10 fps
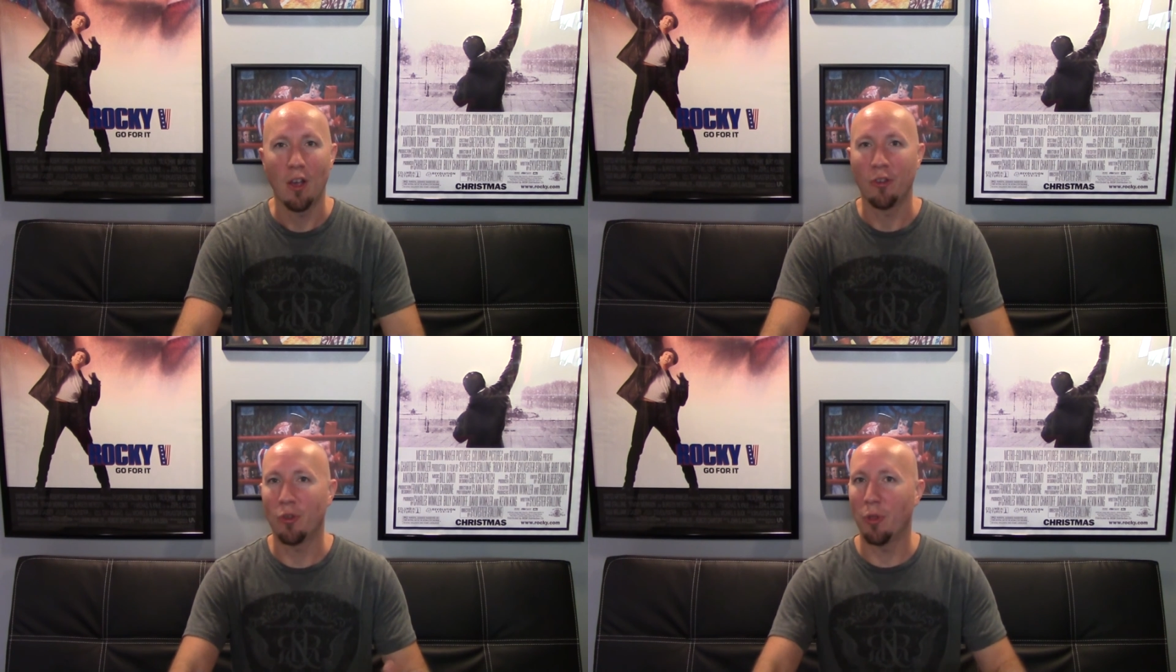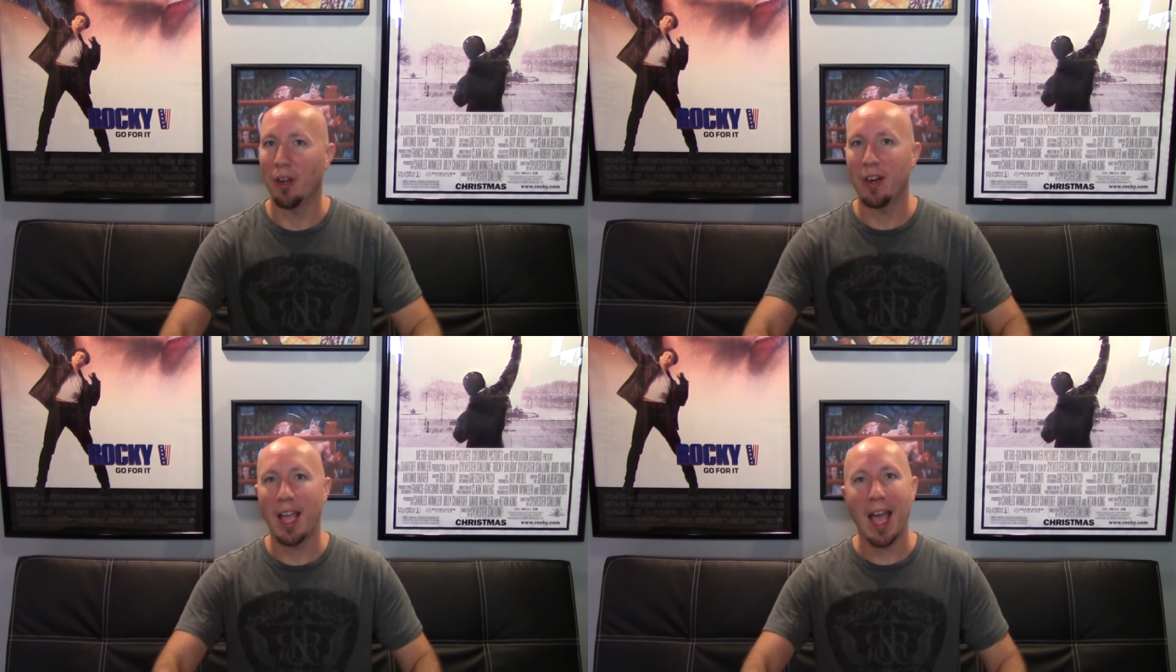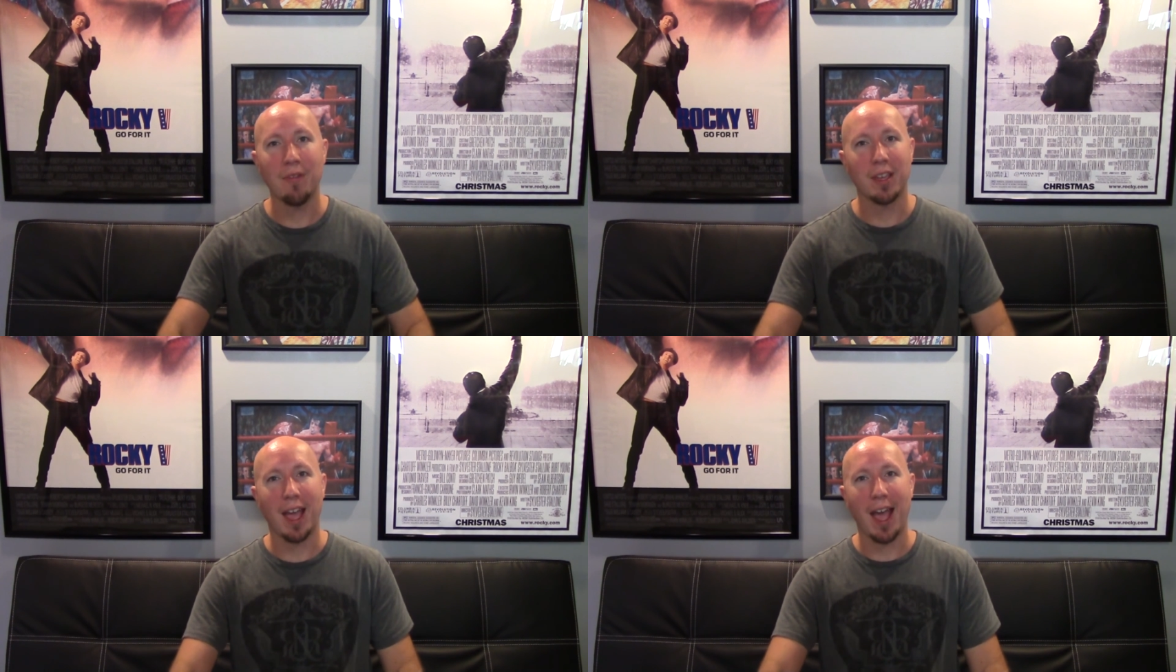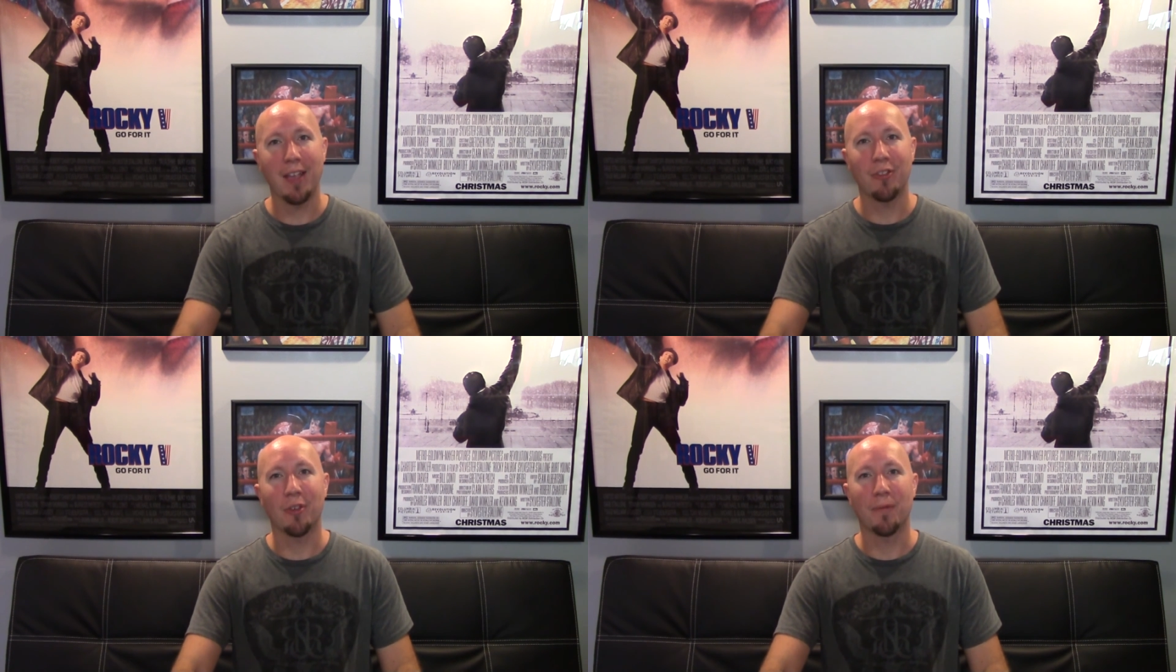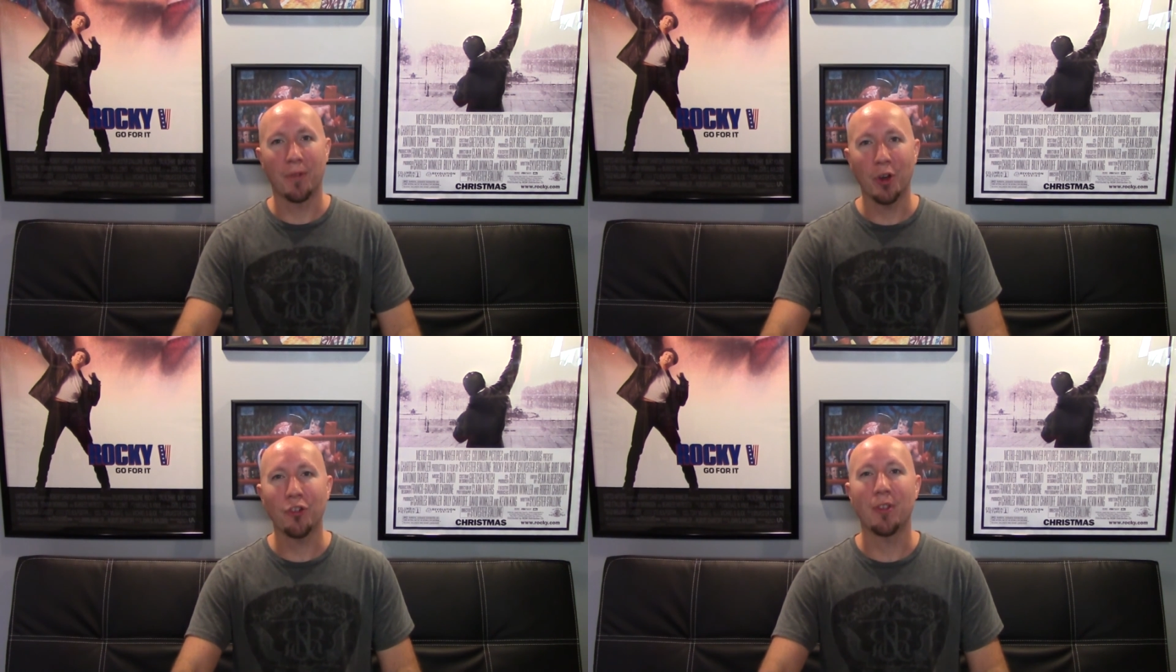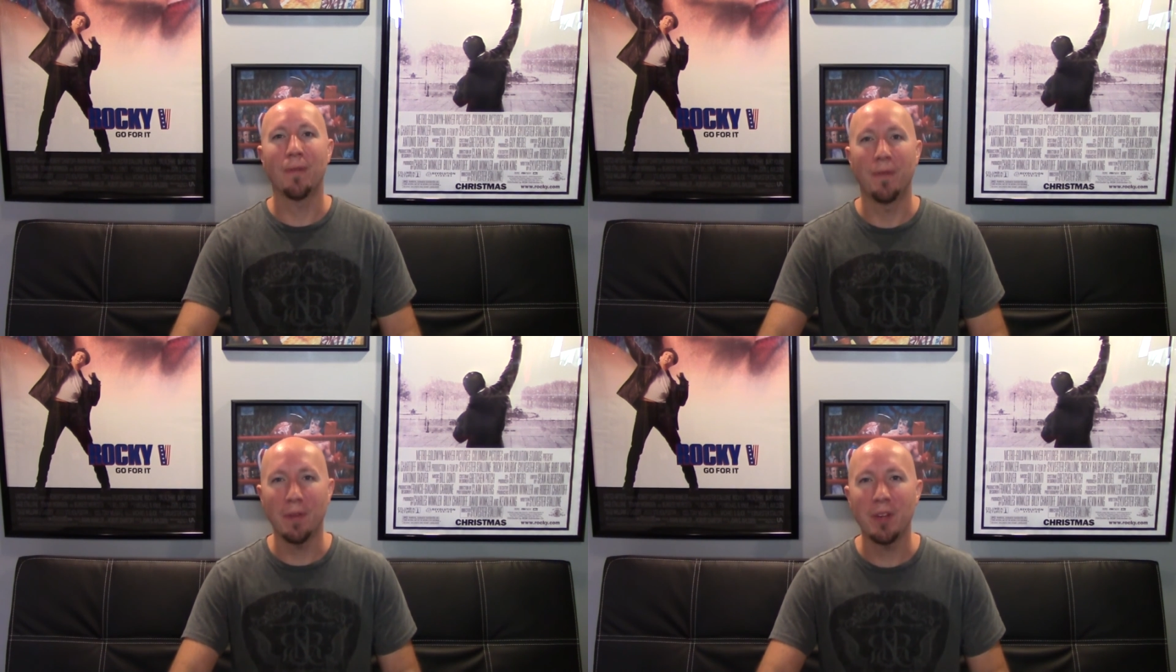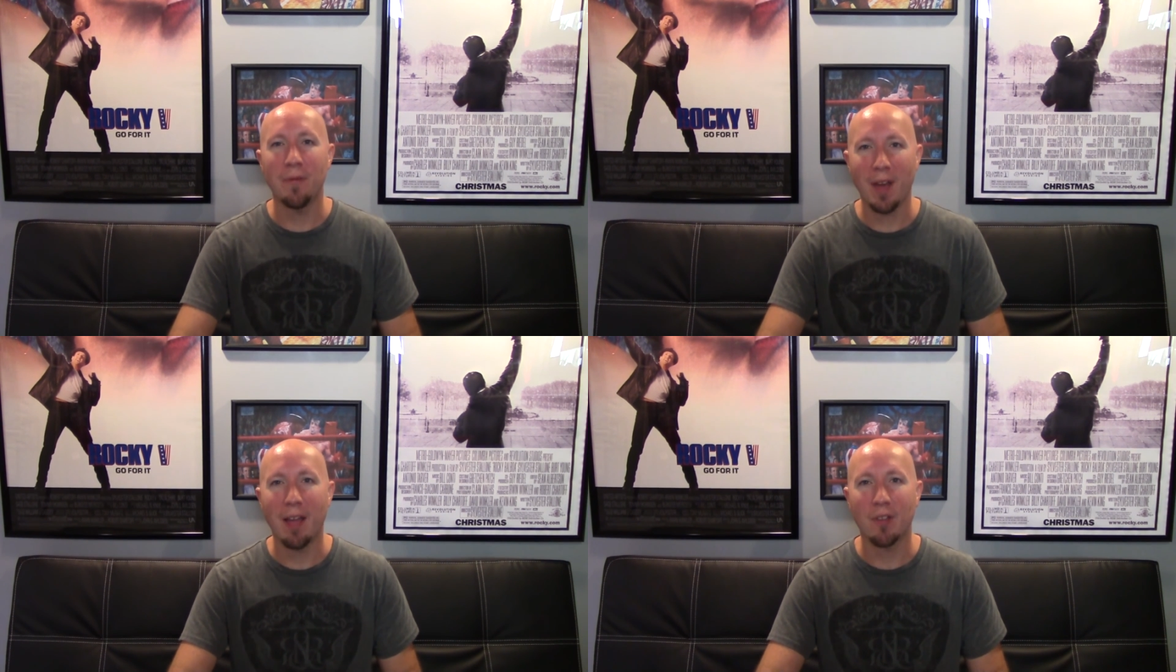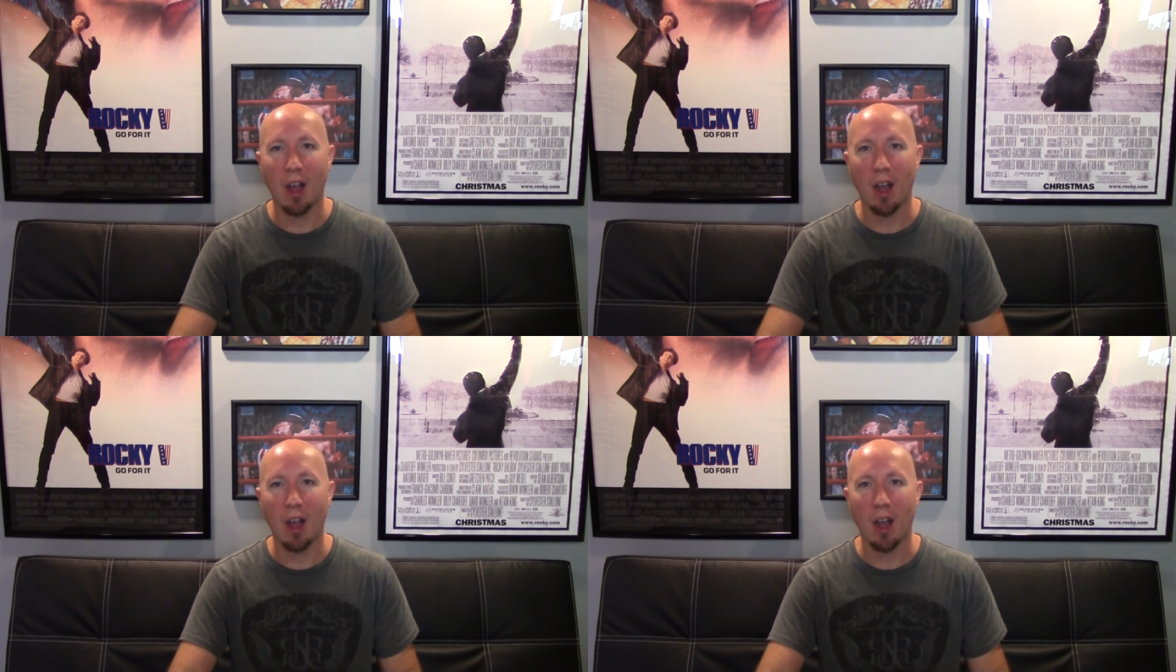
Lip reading: So there you have it, guys. The first 55